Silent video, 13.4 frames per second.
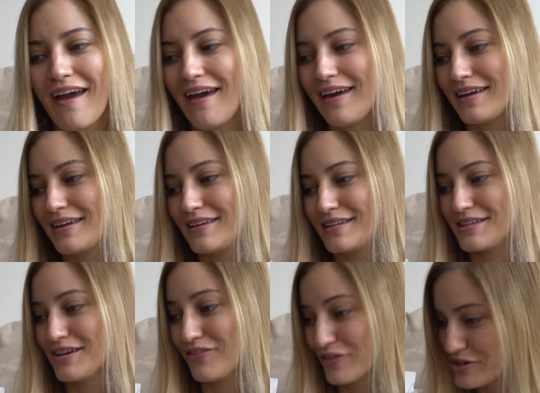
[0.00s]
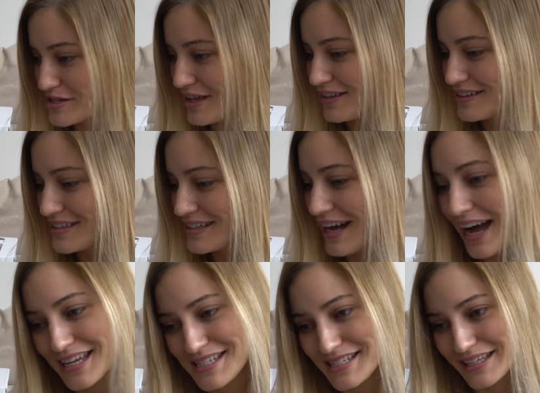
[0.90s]
and for Zelda
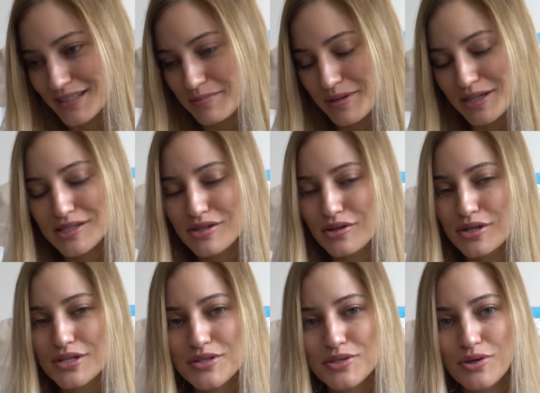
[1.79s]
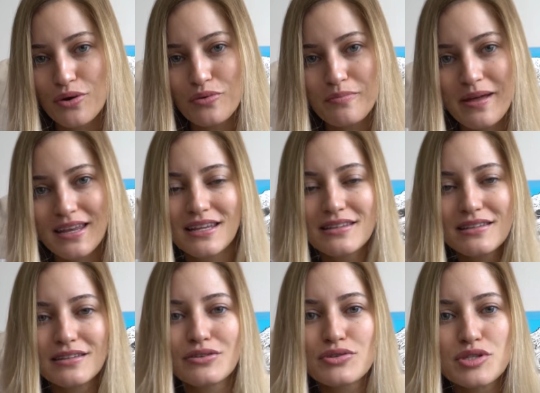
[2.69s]
I did, because there are so many
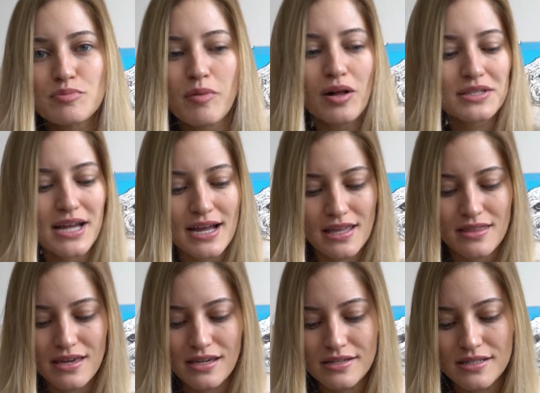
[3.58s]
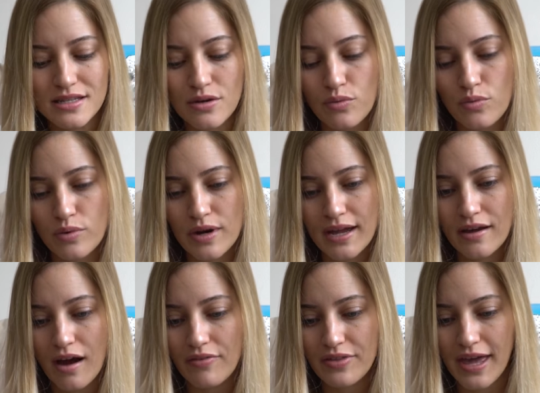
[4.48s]
little small tiny things that when I
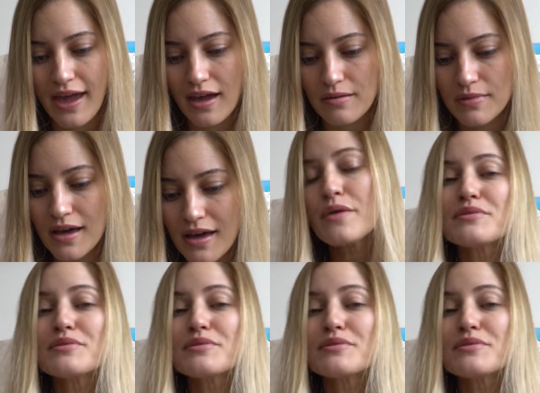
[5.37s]
got the game,